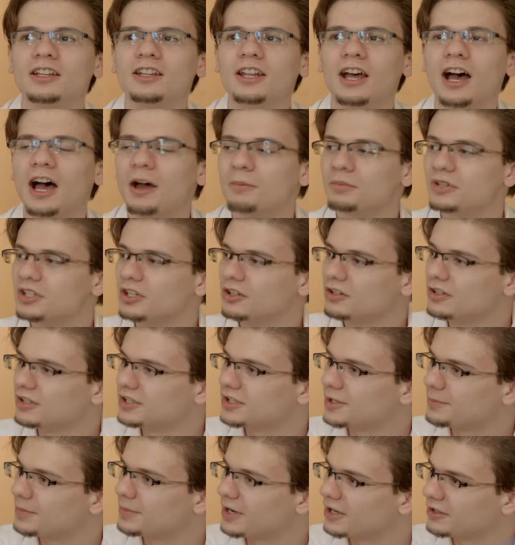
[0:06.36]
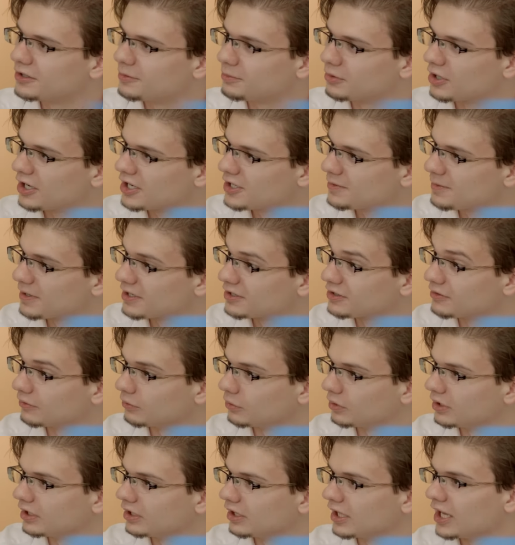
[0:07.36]
Now, I'm curious about the prospects of
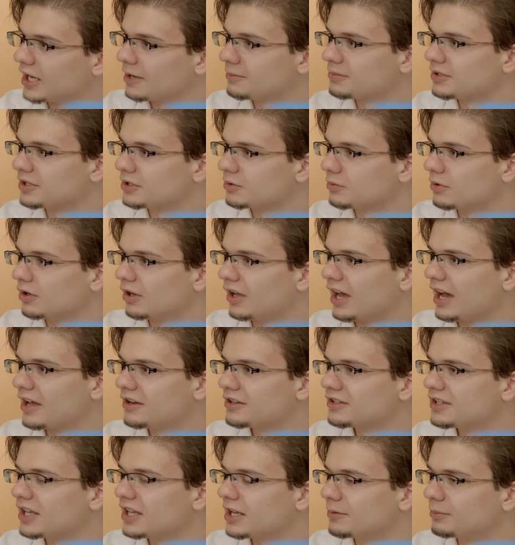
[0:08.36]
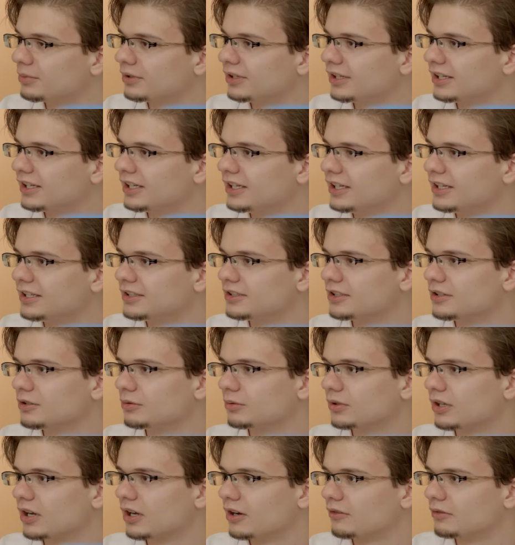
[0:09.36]
relapse as well. How does that play into the
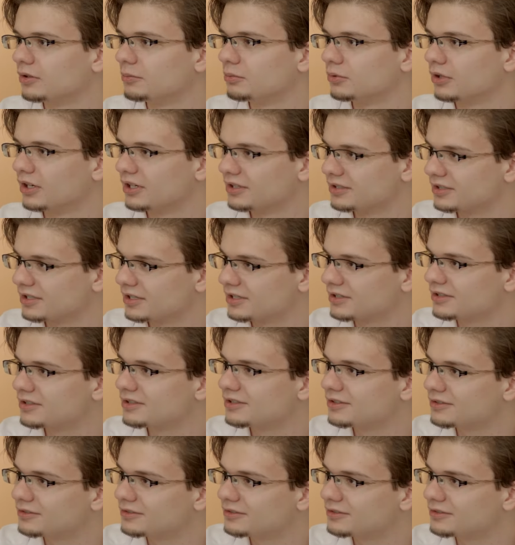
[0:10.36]
recovery process?